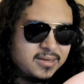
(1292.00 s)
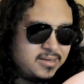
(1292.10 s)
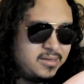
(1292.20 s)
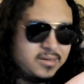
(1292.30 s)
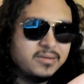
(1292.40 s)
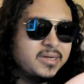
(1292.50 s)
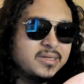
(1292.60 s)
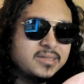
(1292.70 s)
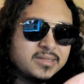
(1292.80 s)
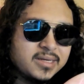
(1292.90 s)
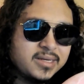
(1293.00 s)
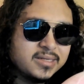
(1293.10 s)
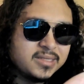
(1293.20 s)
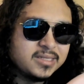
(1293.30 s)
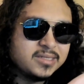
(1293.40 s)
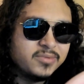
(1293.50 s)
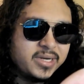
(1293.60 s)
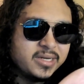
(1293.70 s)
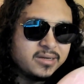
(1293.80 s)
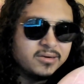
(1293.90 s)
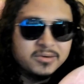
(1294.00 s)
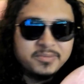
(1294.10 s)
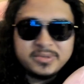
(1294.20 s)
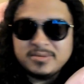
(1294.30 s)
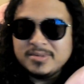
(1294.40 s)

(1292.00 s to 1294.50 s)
curious. I guess that's a way to cope.